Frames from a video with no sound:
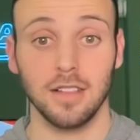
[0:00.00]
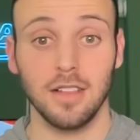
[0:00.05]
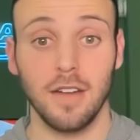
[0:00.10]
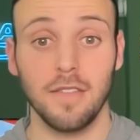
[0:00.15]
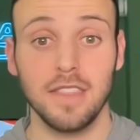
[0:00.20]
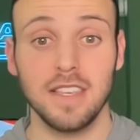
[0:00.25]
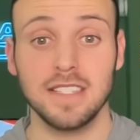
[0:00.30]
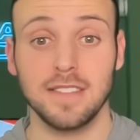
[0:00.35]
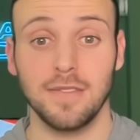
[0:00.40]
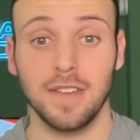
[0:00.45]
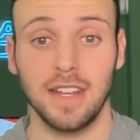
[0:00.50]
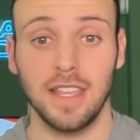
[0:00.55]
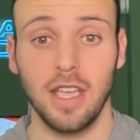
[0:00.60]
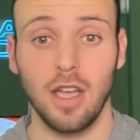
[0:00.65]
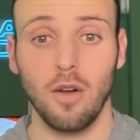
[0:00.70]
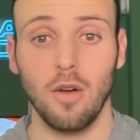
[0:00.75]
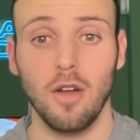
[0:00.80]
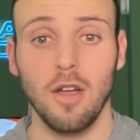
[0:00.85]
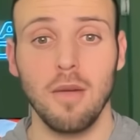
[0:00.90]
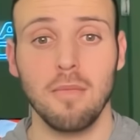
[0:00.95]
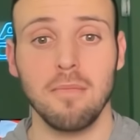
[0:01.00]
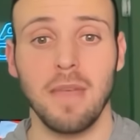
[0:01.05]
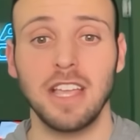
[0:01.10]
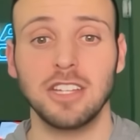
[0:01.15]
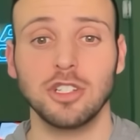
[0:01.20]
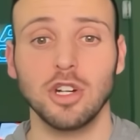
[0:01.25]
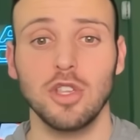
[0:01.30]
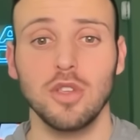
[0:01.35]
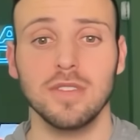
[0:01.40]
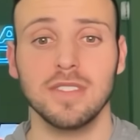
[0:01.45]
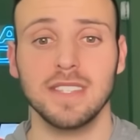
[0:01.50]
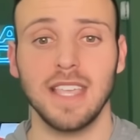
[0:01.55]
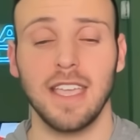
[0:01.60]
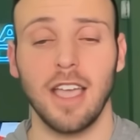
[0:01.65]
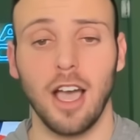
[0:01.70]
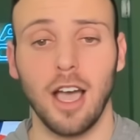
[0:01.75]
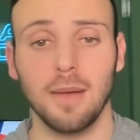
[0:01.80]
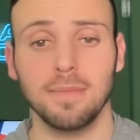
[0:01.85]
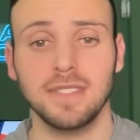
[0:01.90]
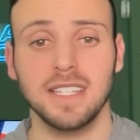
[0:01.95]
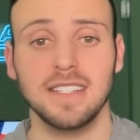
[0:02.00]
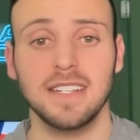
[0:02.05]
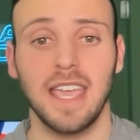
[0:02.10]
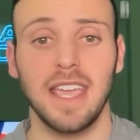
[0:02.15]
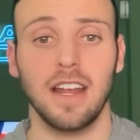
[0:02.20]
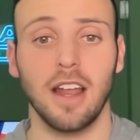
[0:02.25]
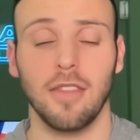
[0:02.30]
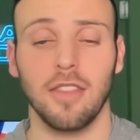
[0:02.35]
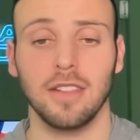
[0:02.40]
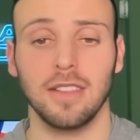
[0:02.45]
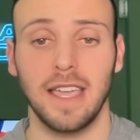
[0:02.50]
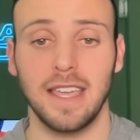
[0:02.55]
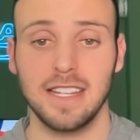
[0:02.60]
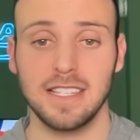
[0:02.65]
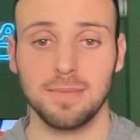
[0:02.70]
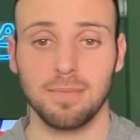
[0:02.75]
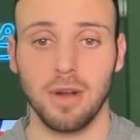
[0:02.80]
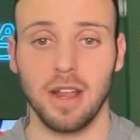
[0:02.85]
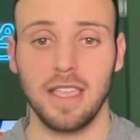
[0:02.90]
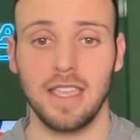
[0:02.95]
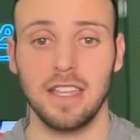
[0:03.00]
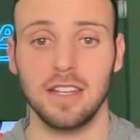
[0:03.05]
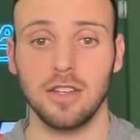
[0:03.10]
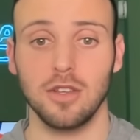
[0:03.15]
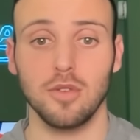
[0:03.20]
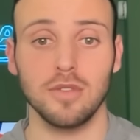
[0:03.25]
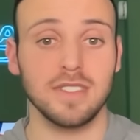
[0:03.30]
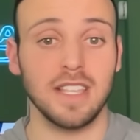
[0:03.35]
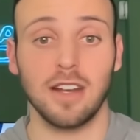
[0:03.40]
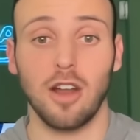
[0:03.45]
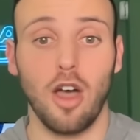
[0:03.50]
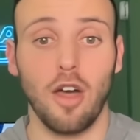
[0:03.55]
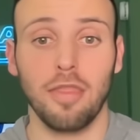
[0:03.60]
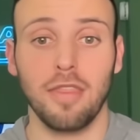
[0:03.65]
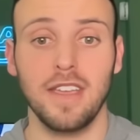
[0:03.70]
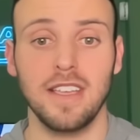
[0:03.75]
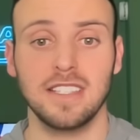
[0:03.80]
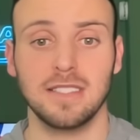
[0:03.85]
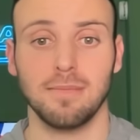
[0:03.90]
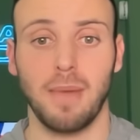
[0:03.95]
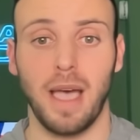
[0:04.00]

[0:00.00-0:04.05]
Love this video? Make sure you stay up to date on the latest breaking news and all things